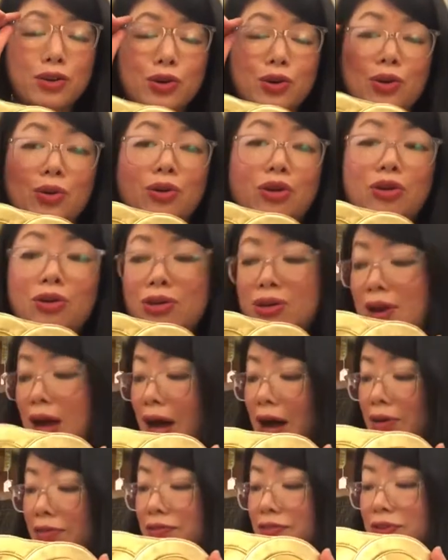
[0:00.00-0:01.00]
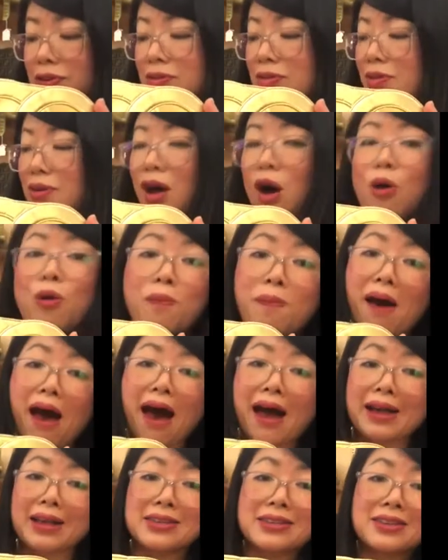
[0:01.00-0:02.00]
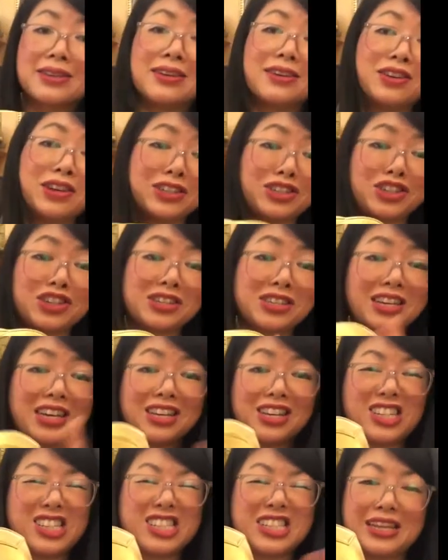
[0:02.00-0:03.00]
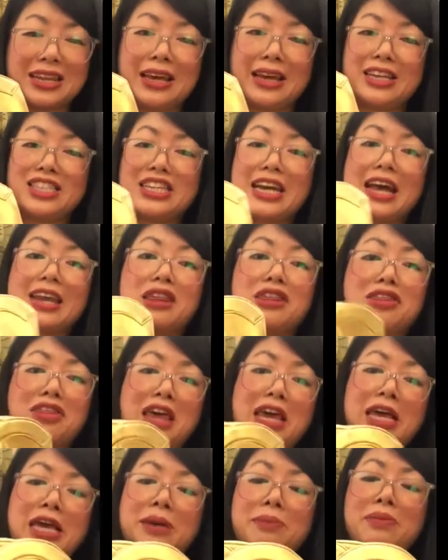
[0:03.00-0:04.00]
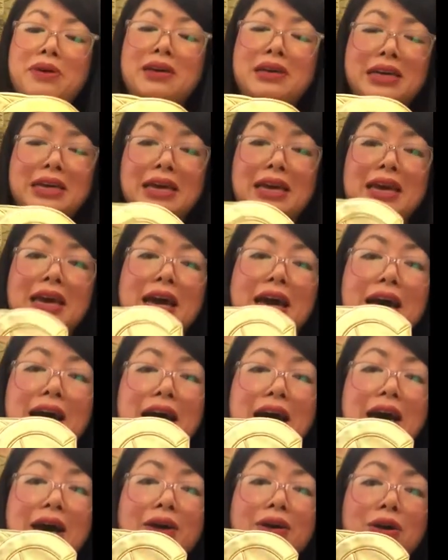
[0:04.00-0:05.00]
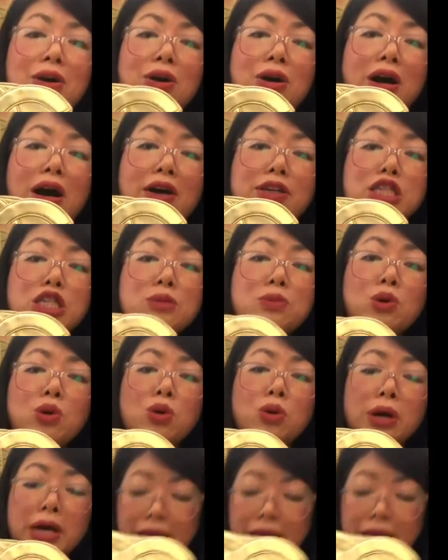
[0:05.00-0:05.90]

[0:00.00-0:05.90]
who, who loved gold bags. As you can see, she had a theme. Uh, a small,